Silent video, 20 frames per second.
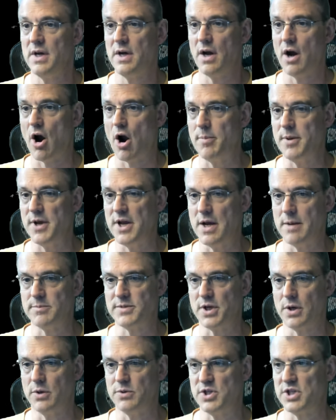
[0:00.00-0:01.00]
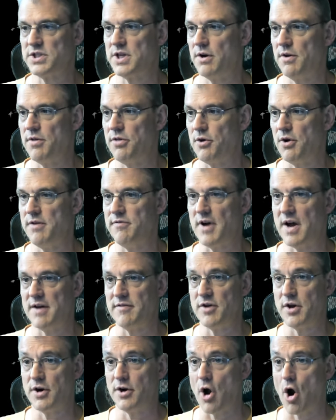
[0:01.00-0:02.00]
rpm so just under
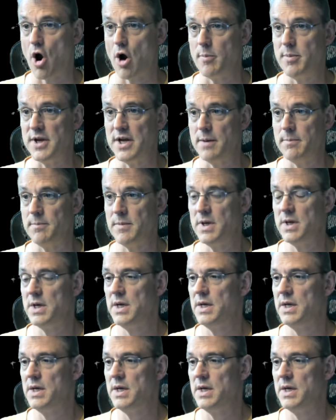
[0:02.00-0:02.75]
3500 rpm